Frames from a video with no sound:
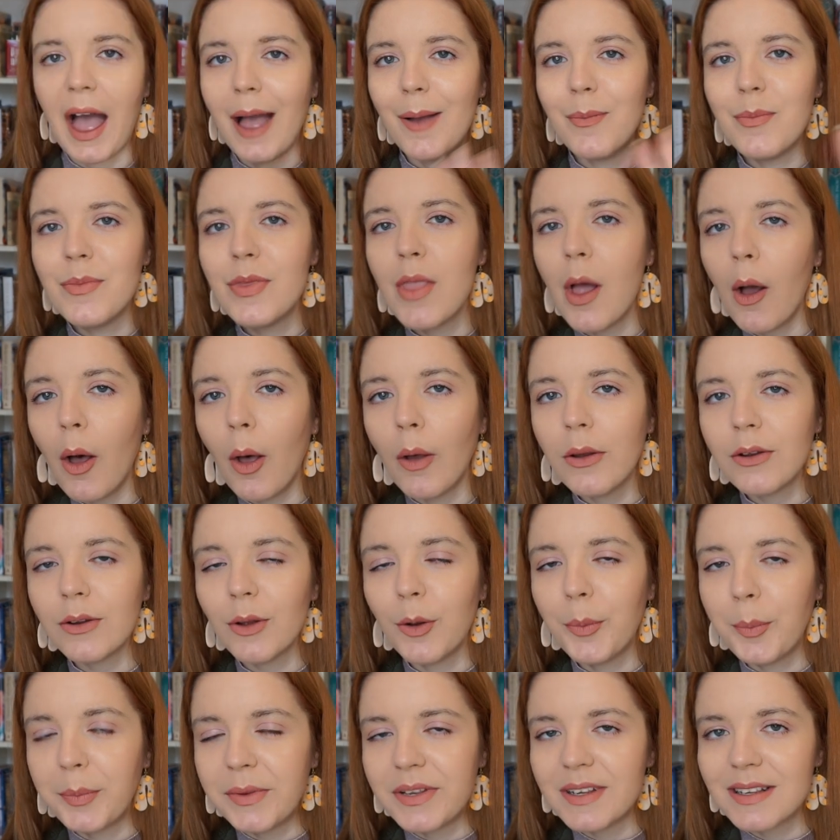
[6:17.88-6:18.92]
I'm not
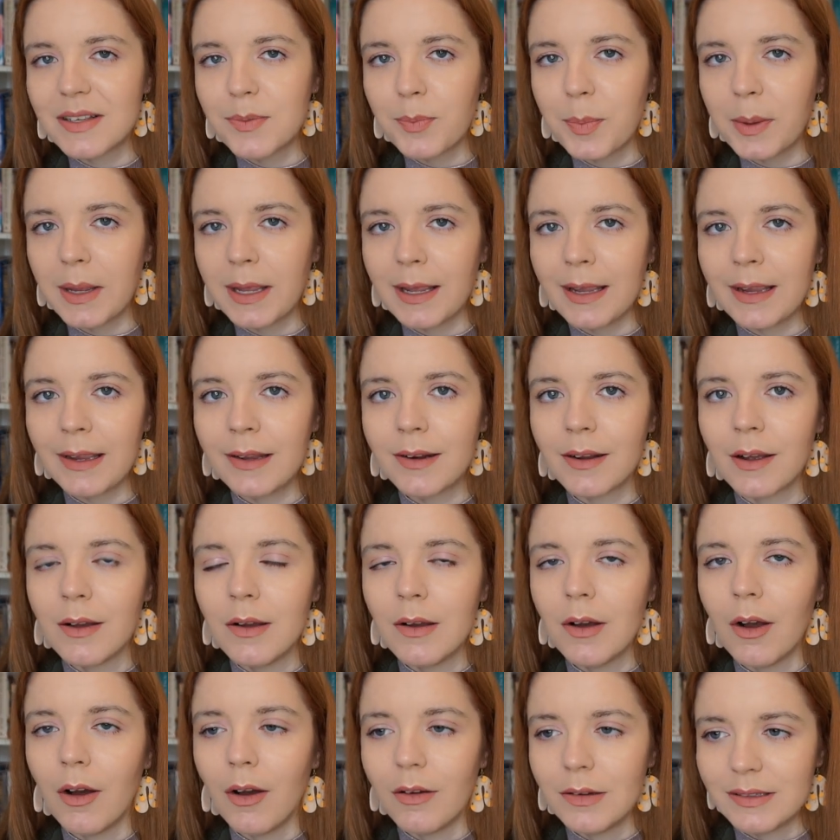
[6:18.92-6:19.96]
up to speed
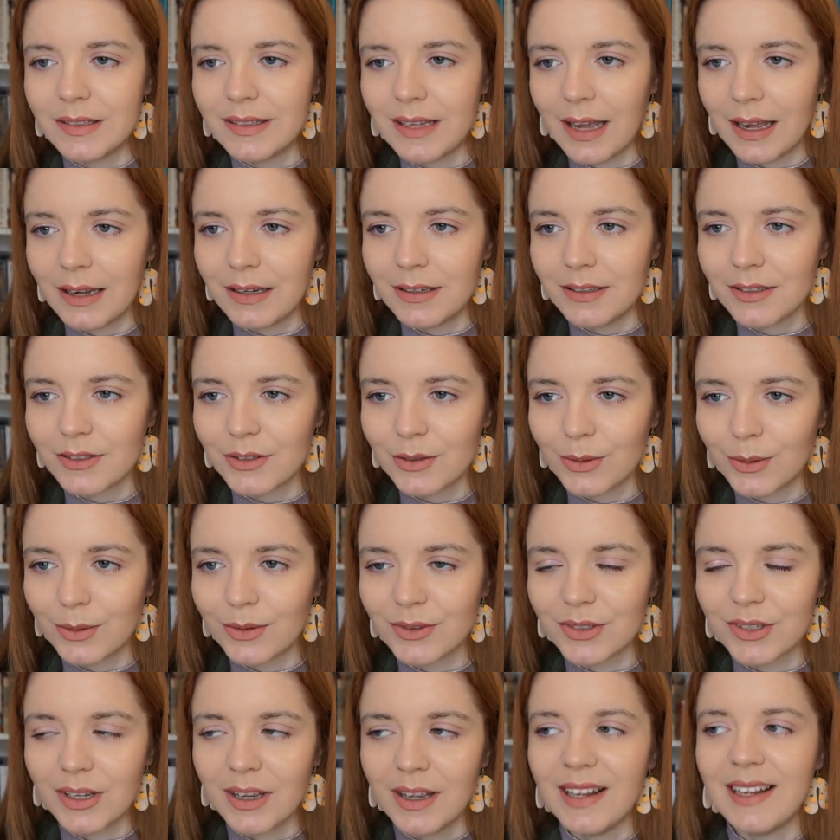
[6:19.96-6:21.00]
on
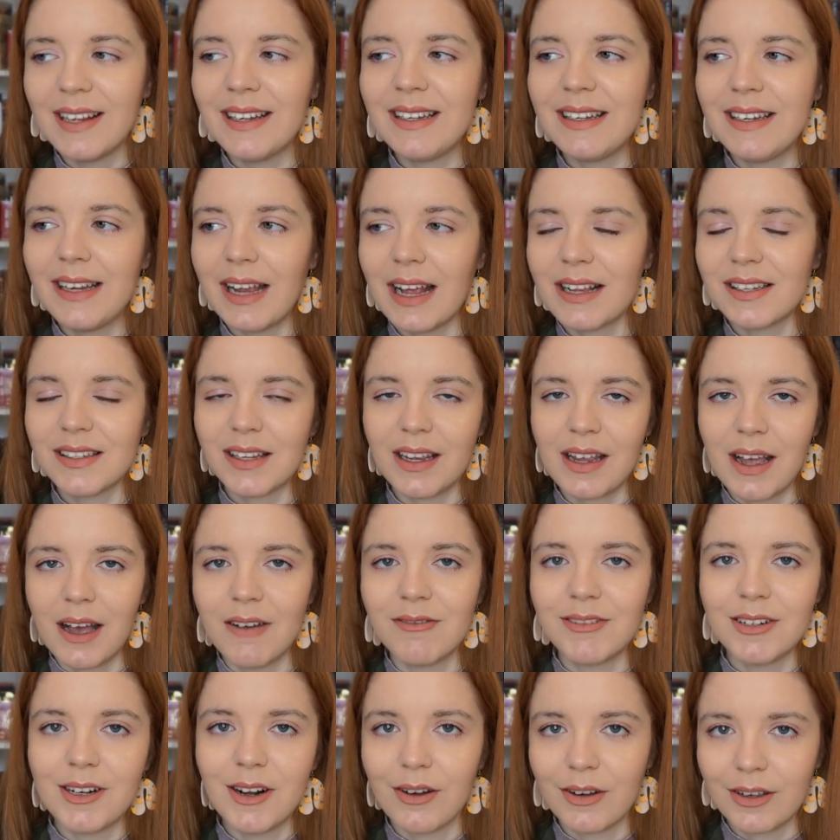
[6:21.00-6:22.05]
dinosaurs. Yes, I
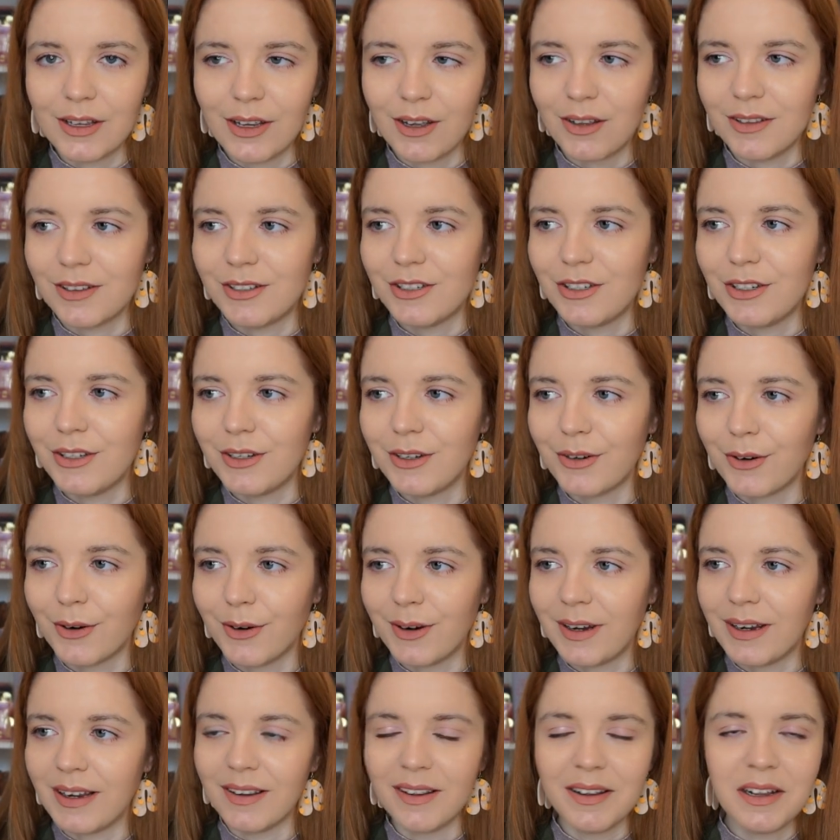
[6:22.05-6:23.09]
have an archaeology
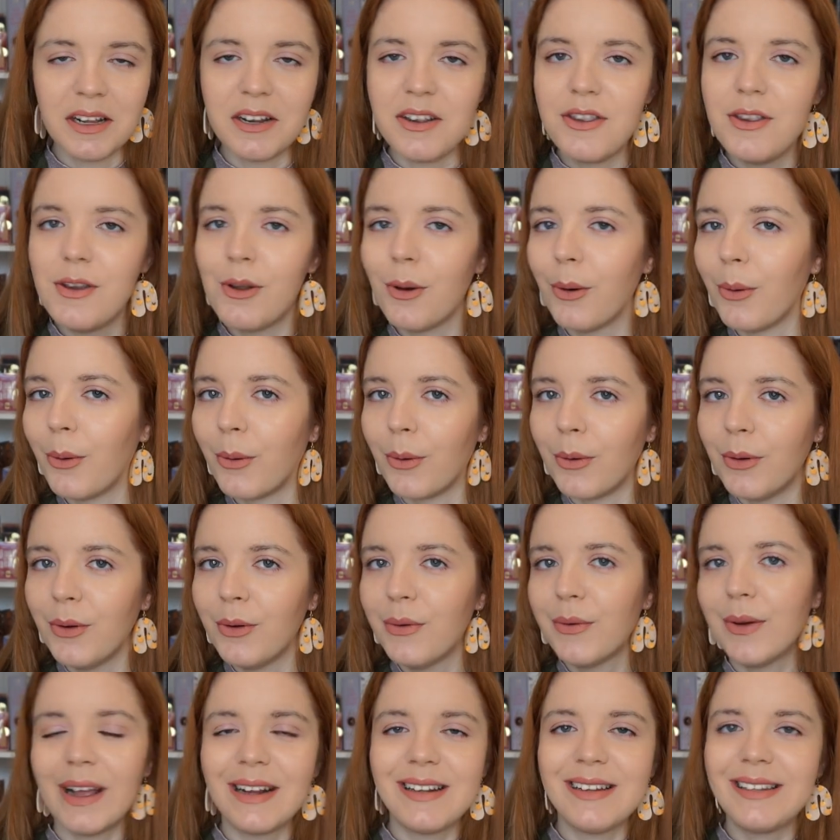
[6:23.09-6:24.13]
degree. No,
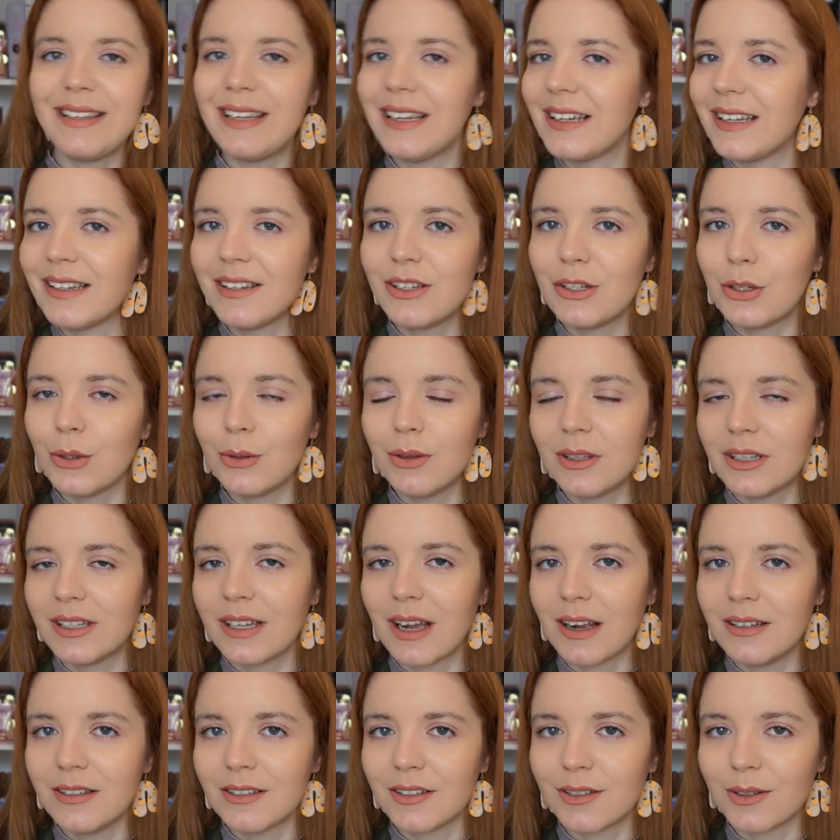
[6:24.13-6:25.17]
I didn't do the
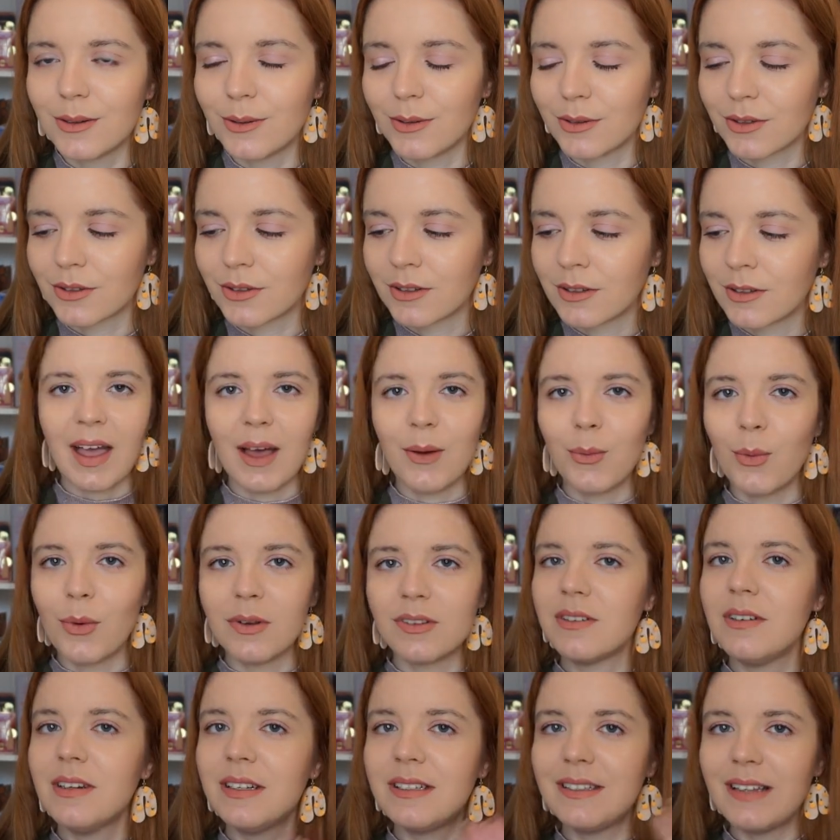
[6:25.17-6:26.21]
dinosaurs. I
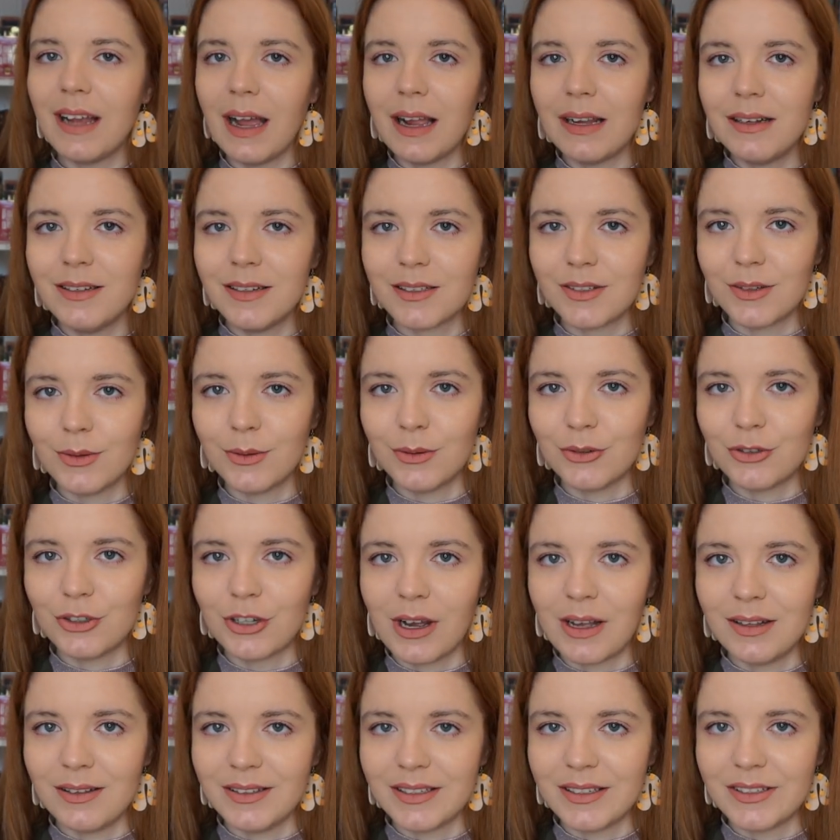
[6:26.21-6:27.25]
wasn't a dinosaur
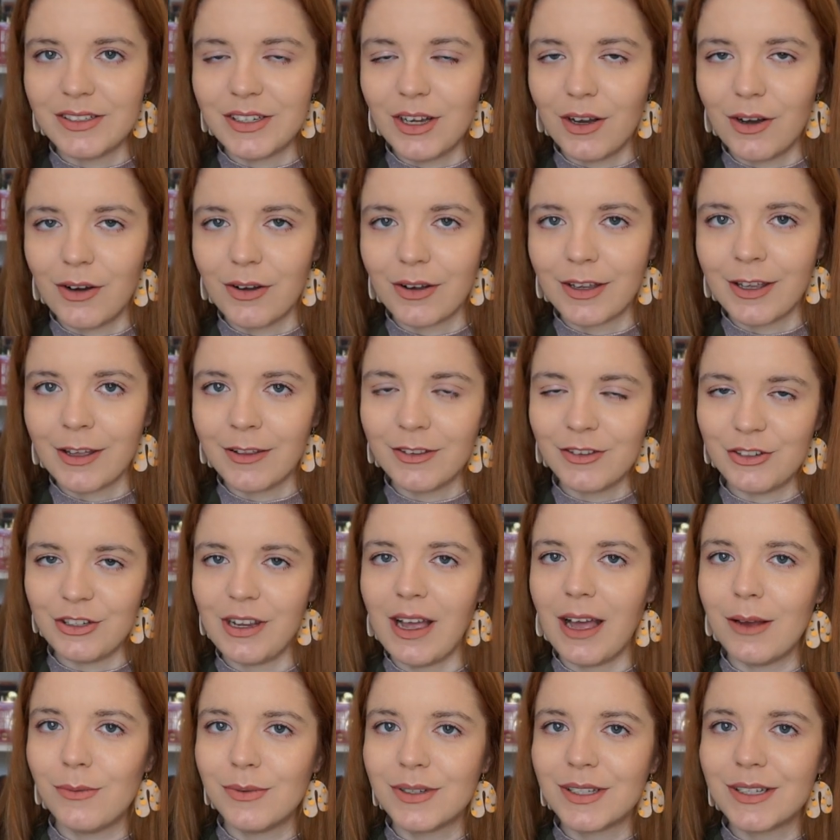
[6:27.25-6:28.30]
child into
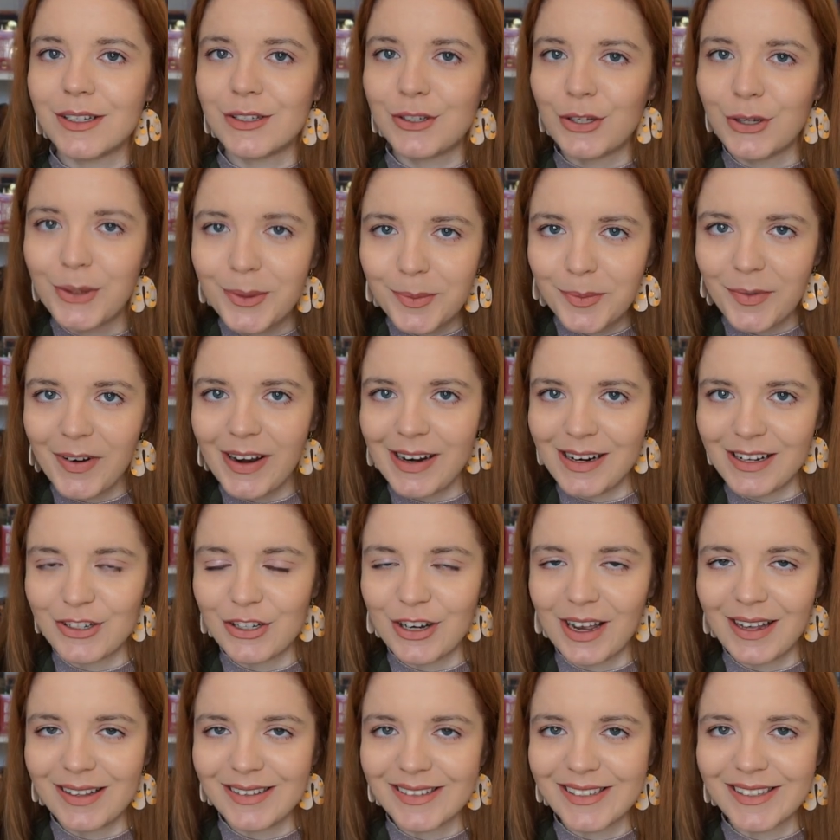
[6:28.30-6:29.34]
archaeology. I was a Tomb Raider
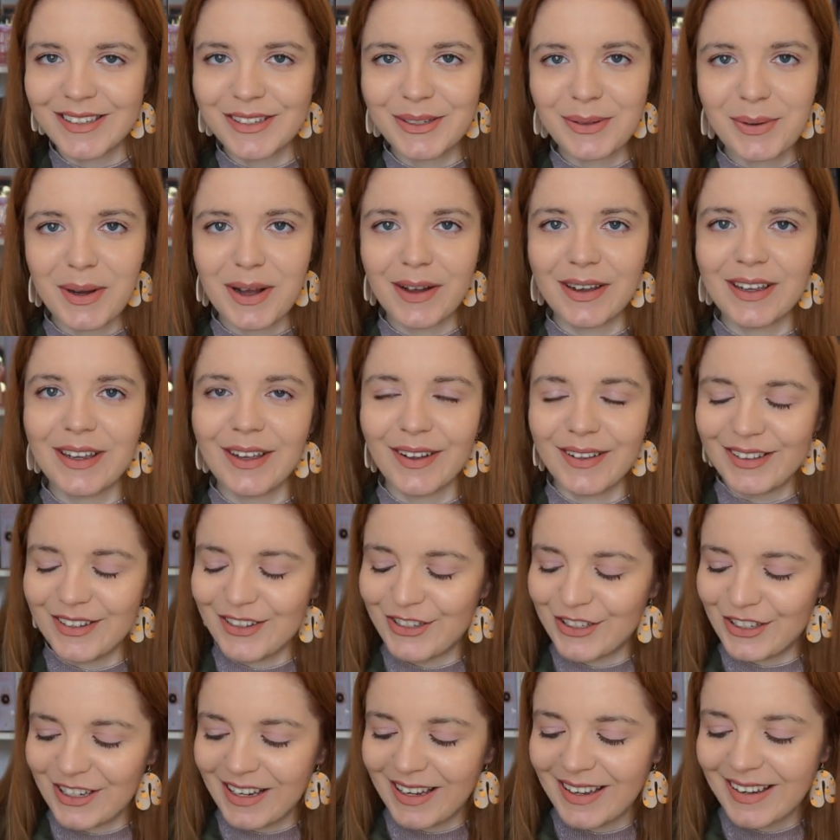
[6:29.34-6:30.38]
child into
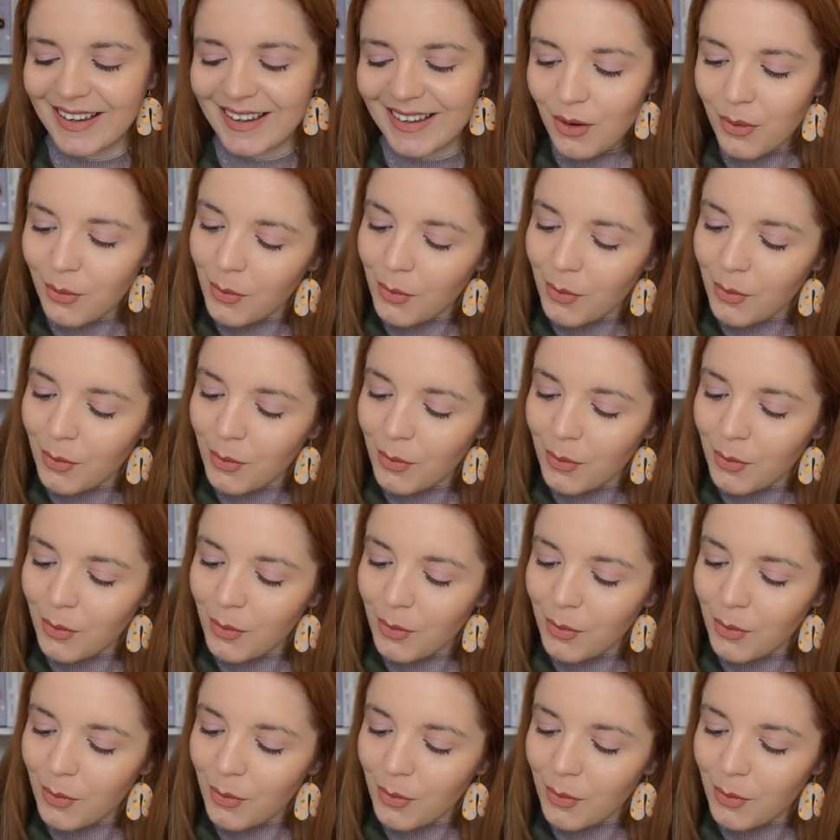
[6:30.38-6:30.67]
archaeology.